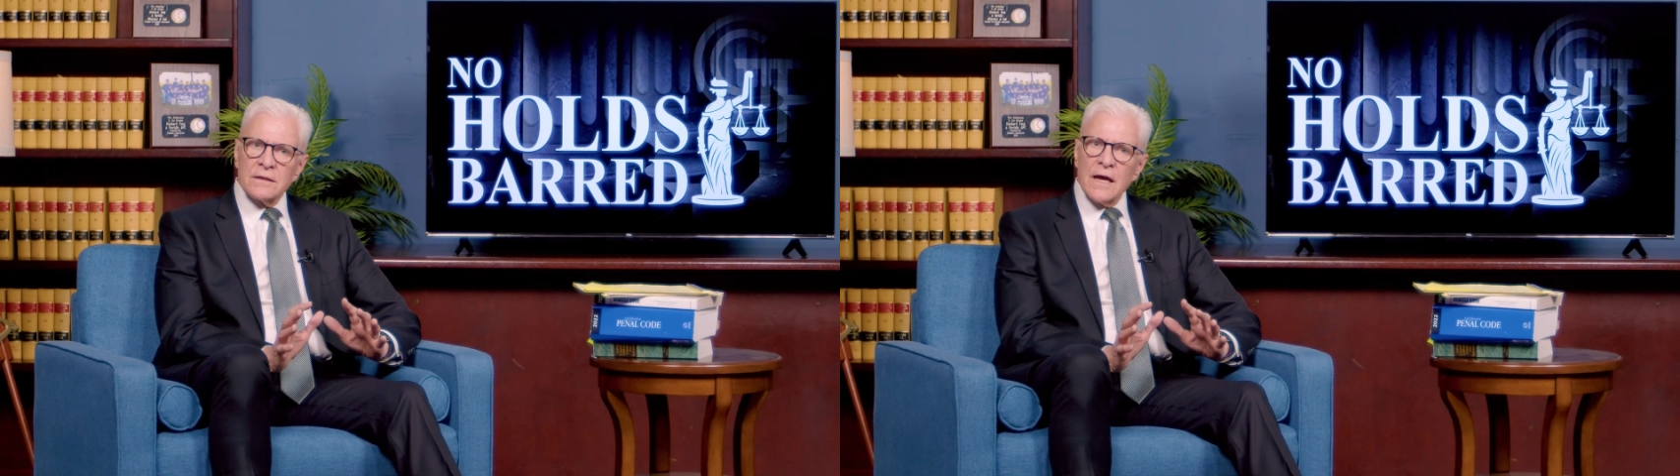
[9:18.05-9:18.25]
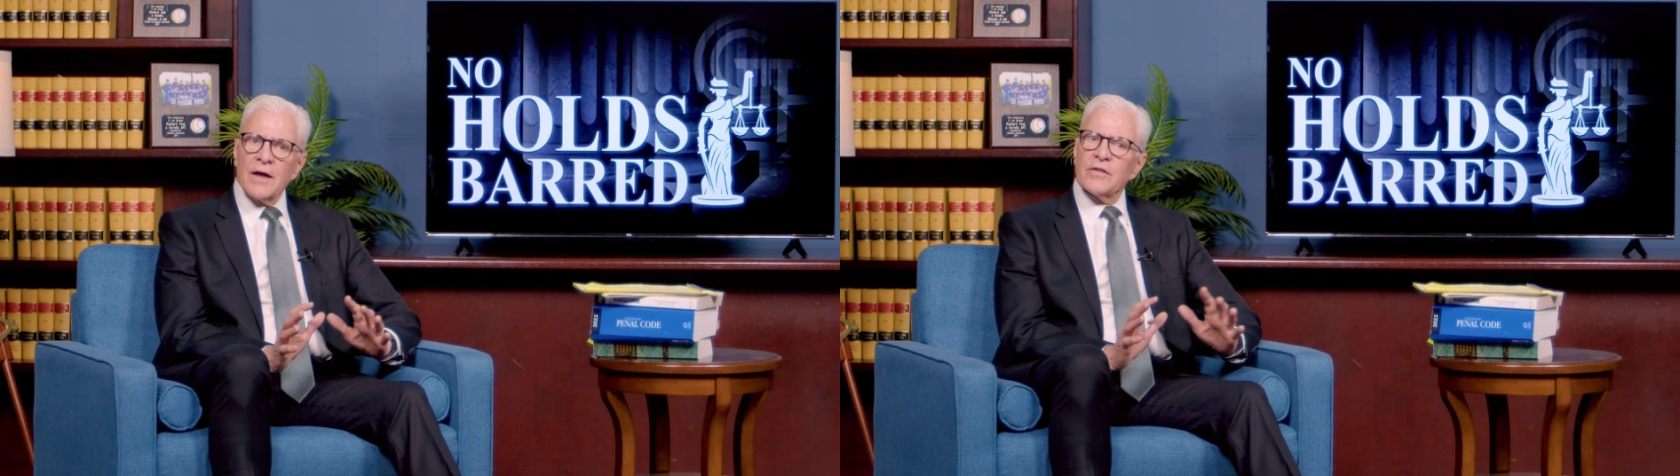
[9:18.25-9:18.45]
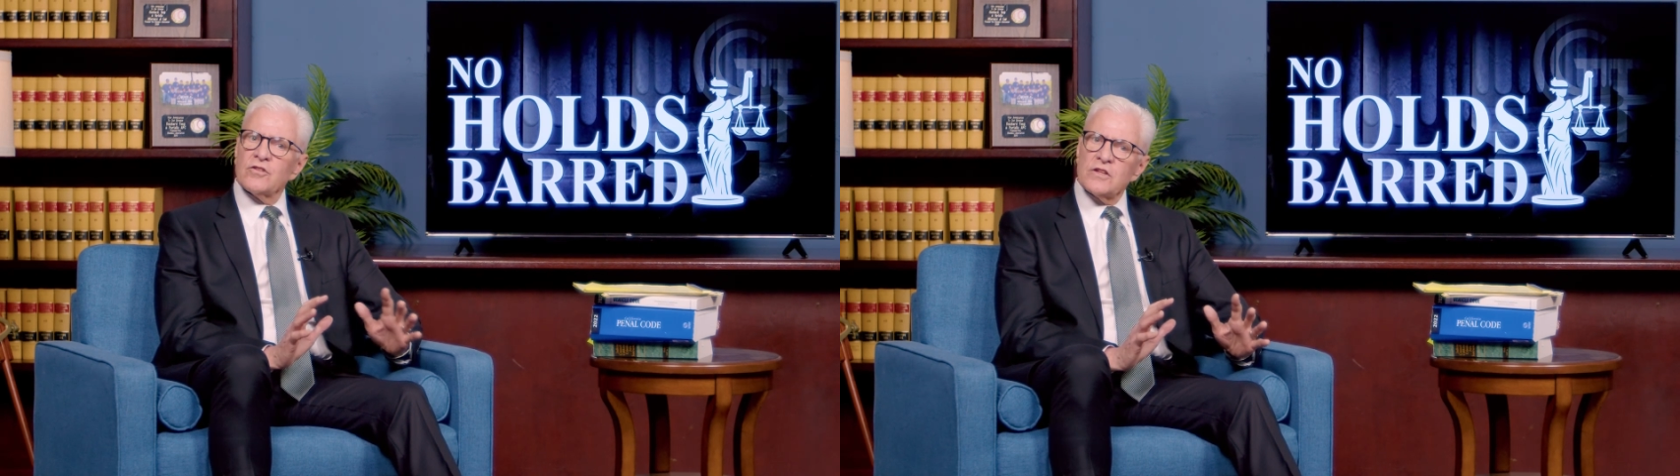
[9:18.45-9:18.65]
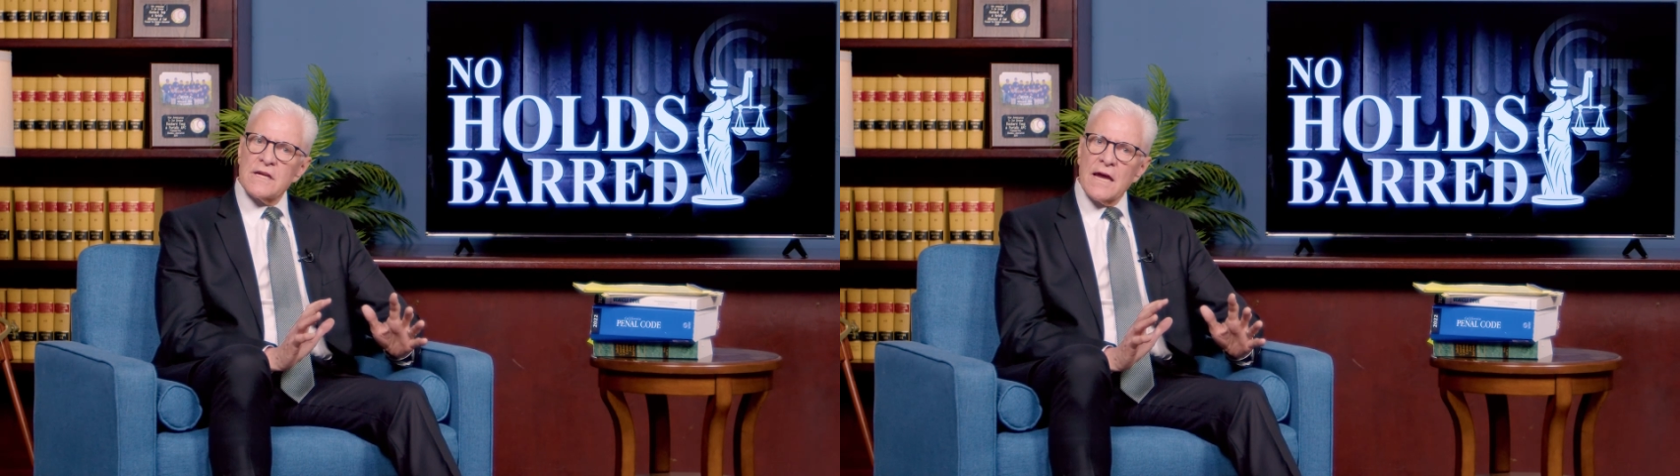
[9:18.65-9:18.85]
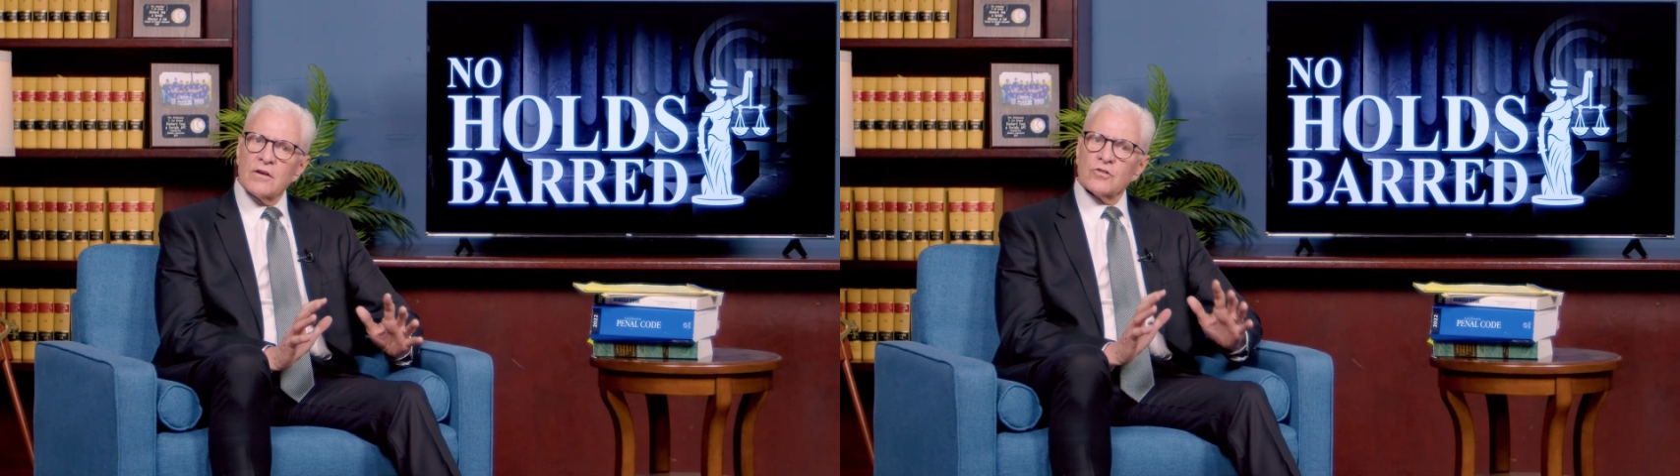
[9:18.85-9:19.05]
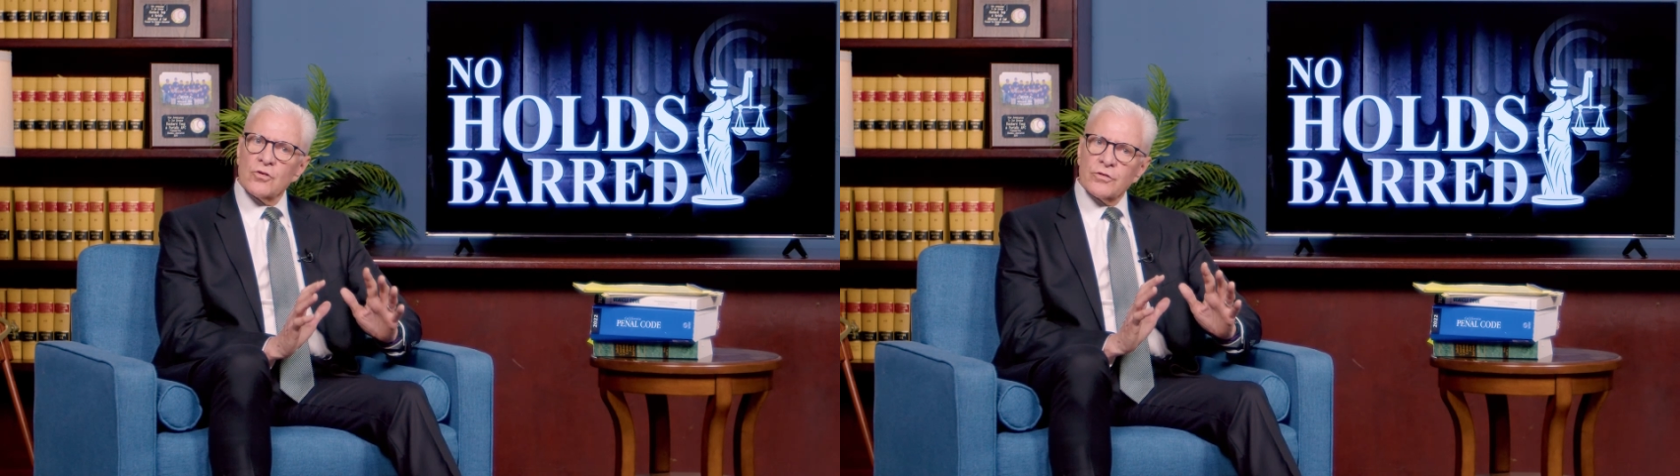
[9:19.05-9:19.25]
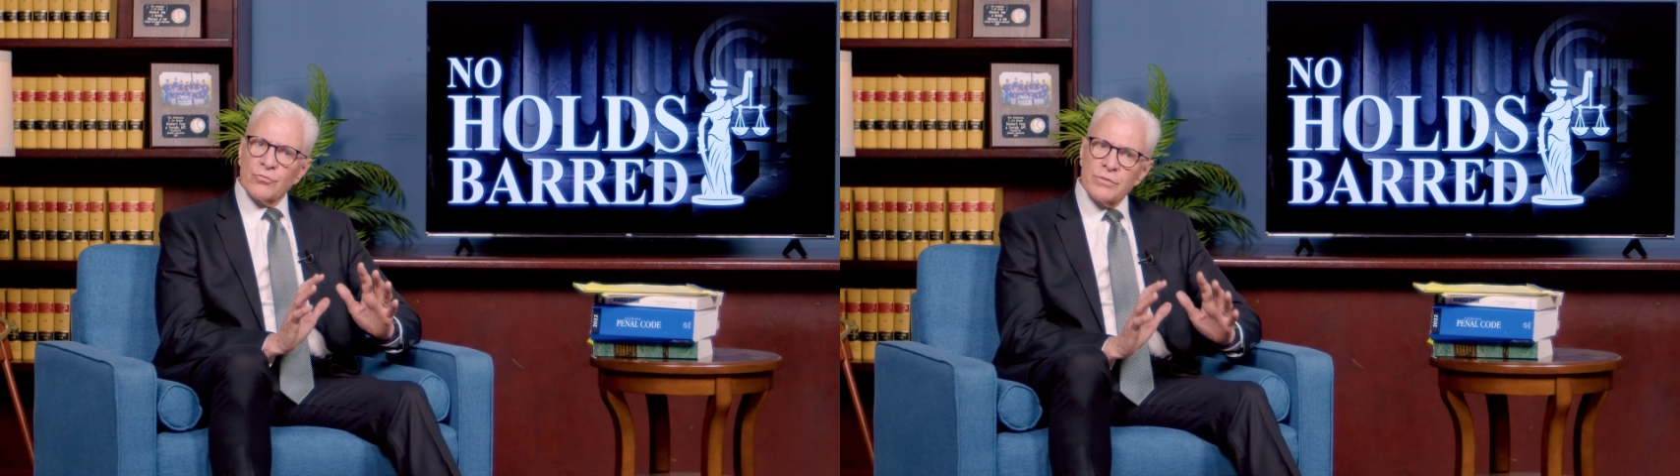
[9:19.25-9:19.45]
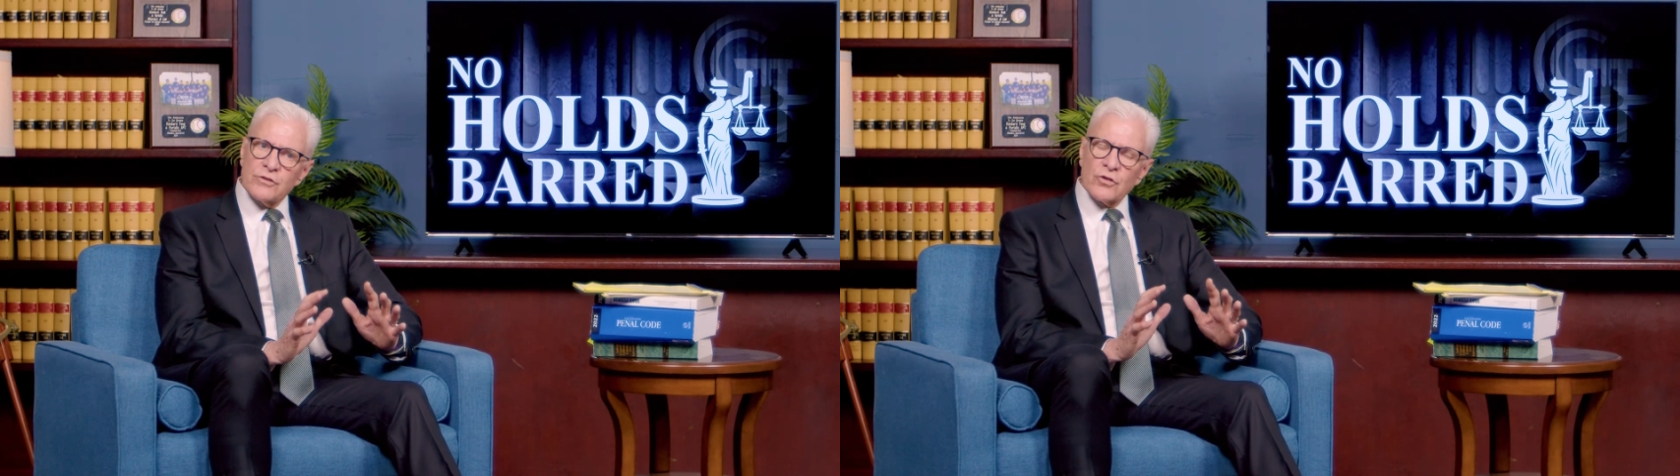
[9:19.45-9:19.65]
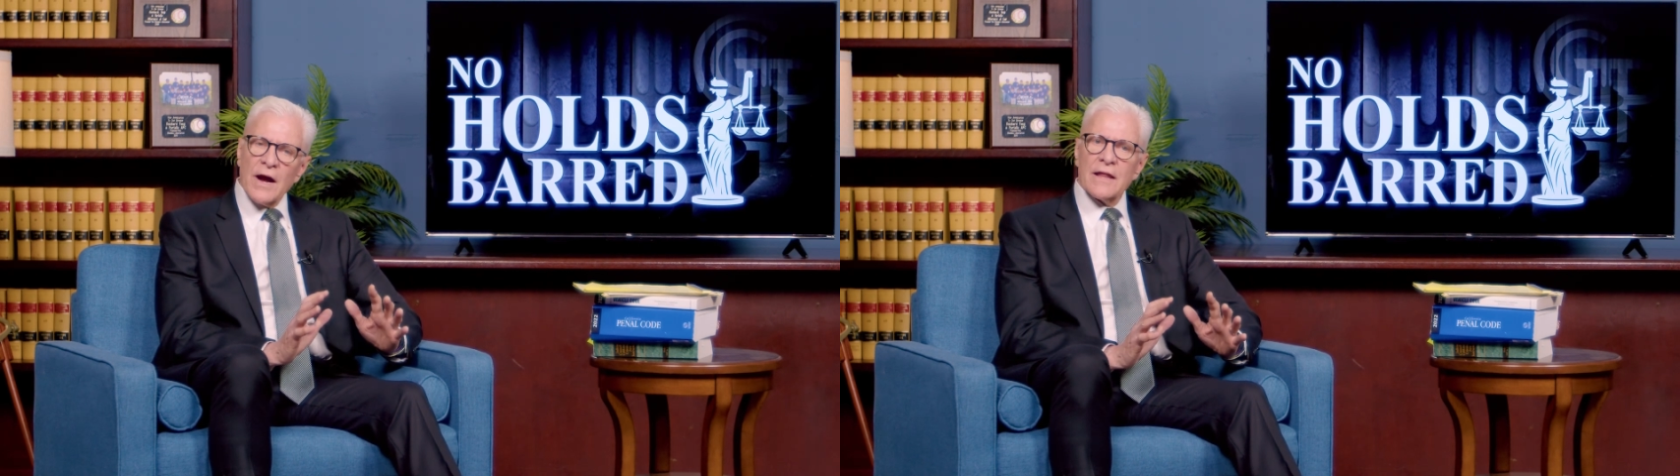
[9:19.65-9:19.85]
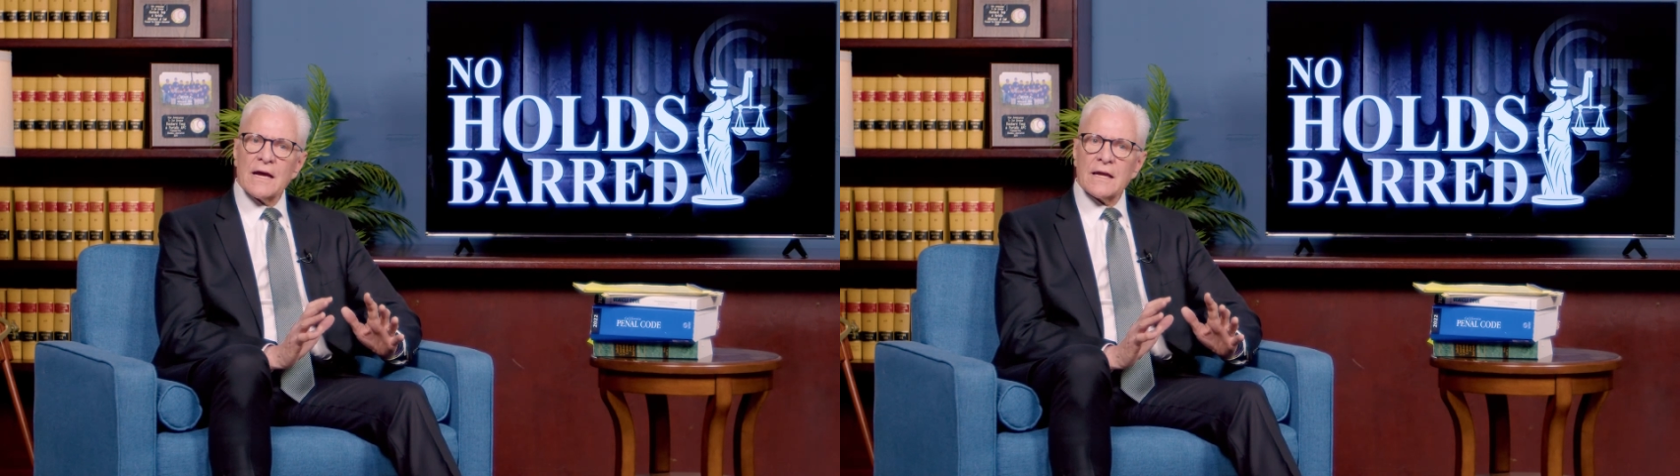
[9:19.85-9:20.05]
and the DA is going to
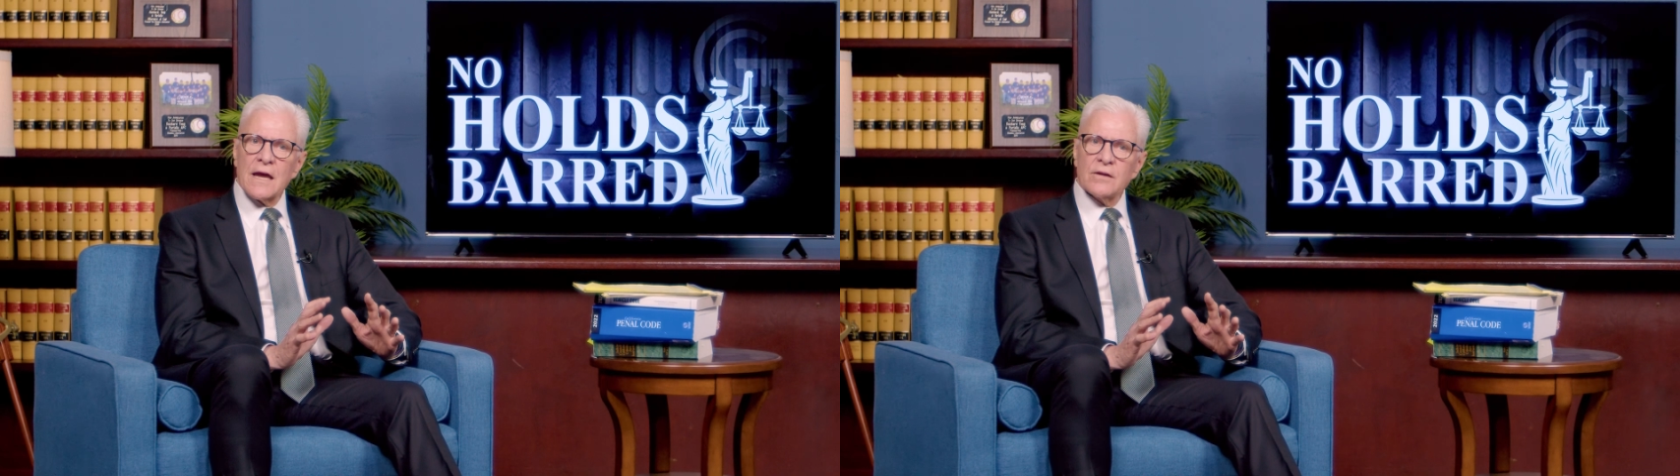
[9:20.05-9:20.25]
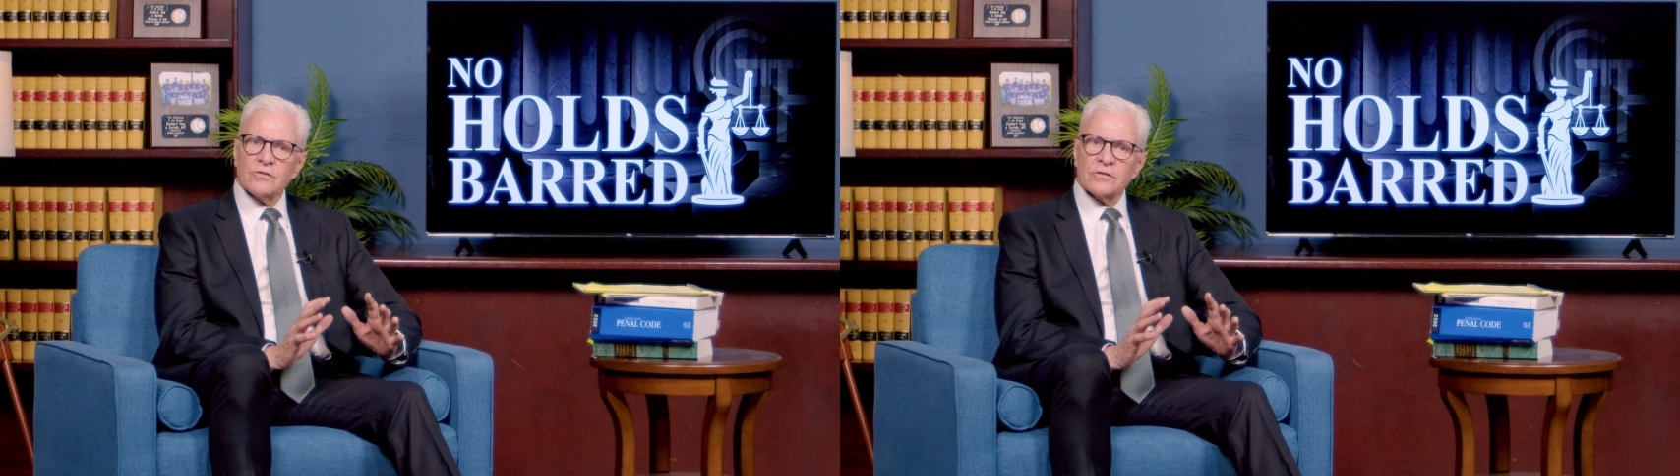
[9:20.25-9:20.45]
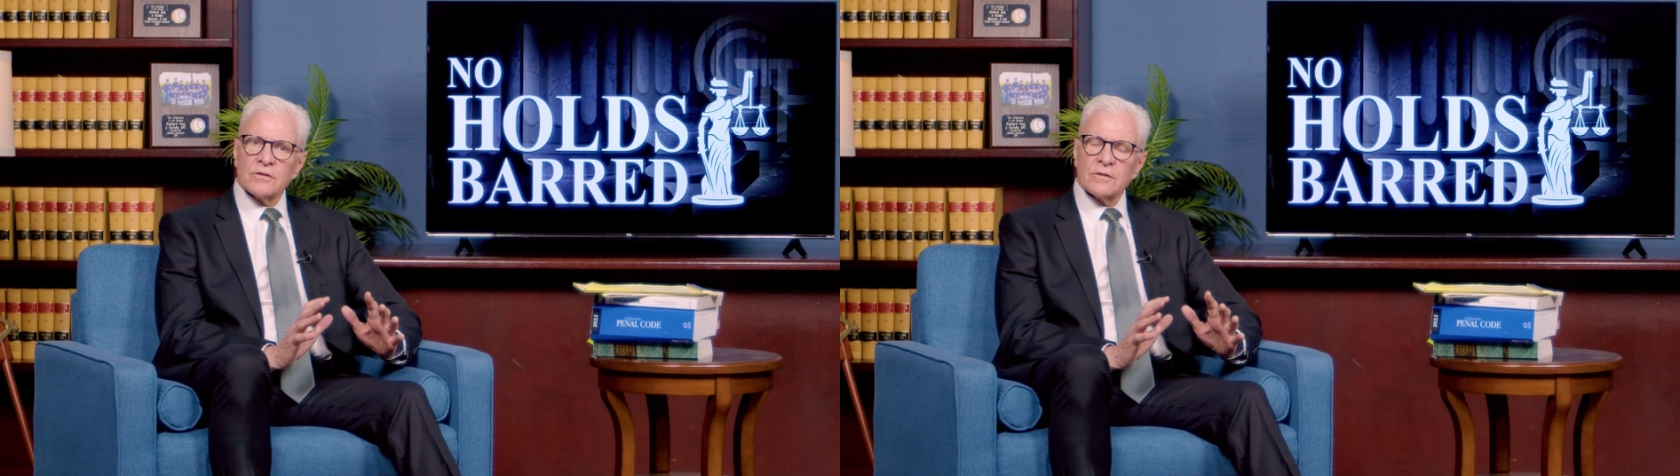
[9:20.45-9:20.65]
retry that case,